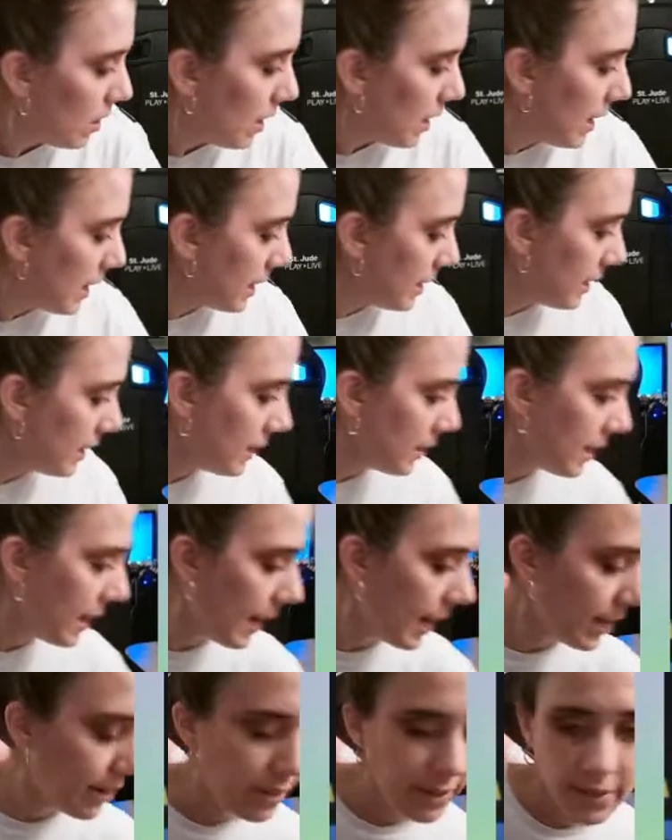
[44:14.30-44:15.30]
I need to
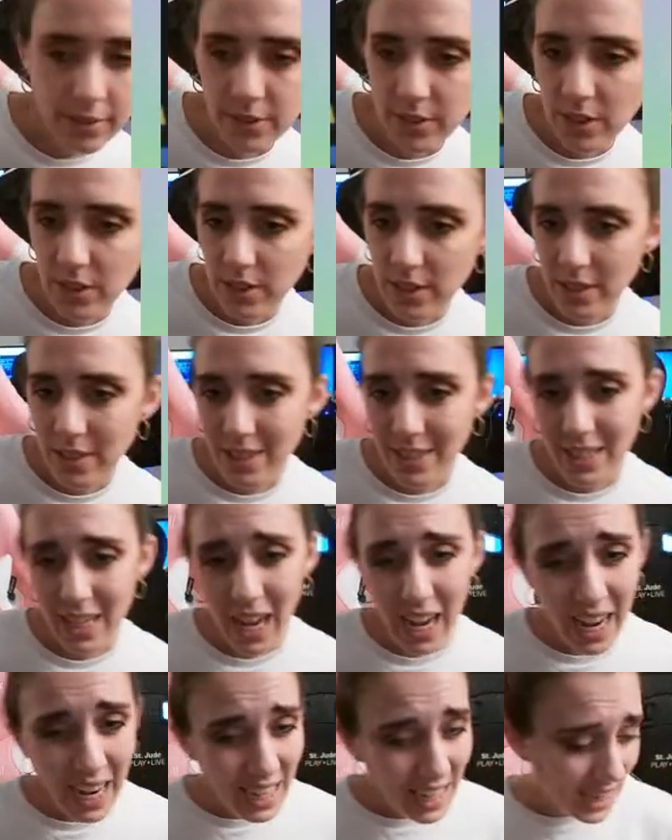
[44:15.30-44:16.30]
add just the
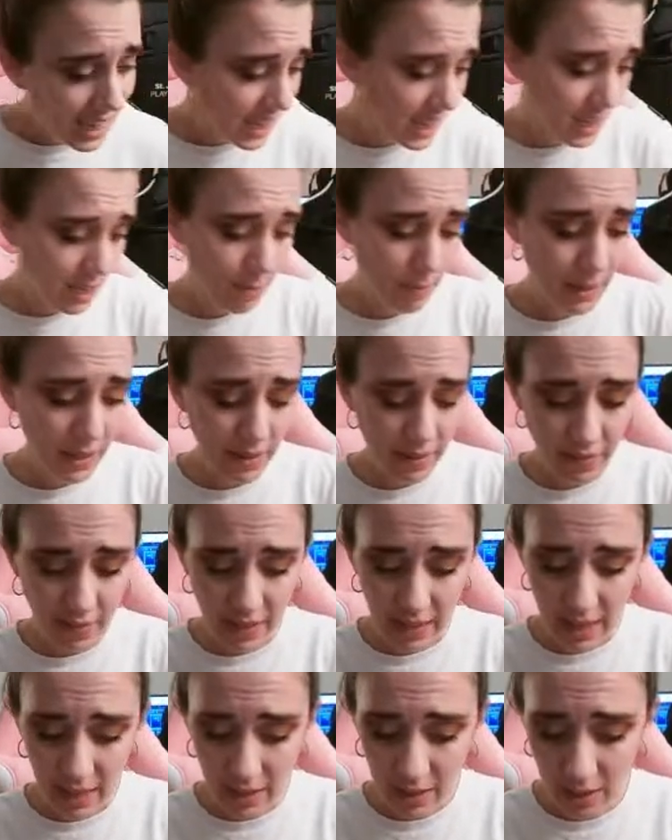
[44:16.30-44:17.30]
tiniest bit of
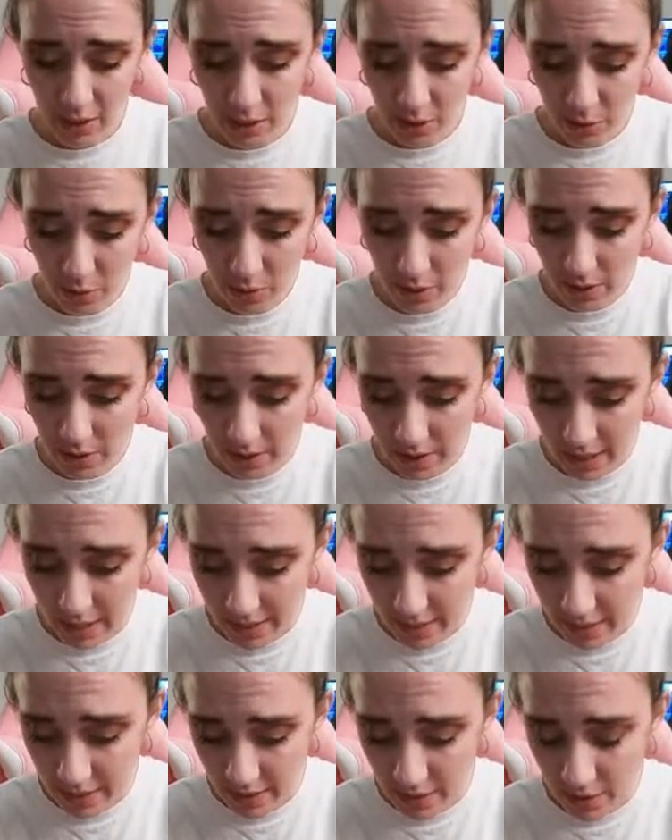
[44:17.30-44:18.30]
yellow
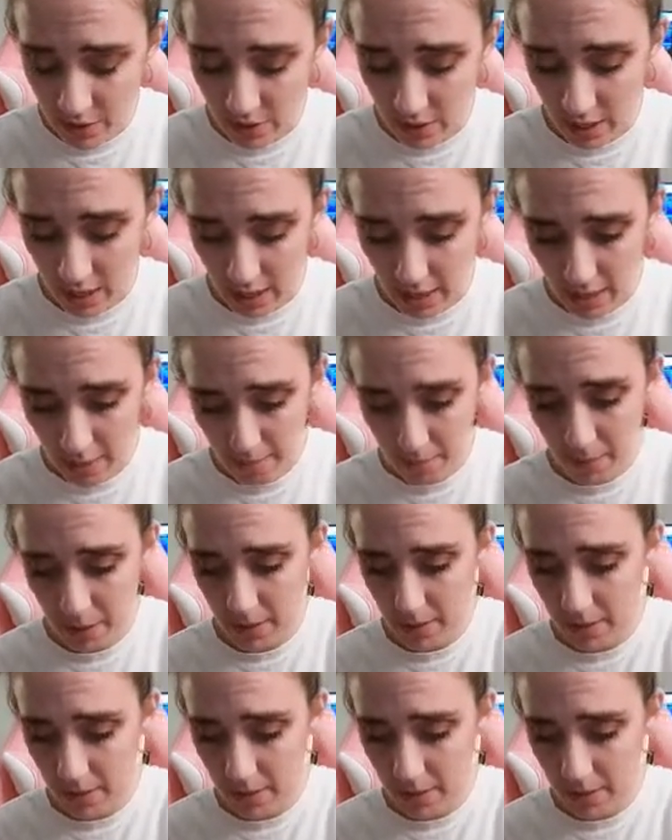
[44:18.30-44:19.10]
at this top.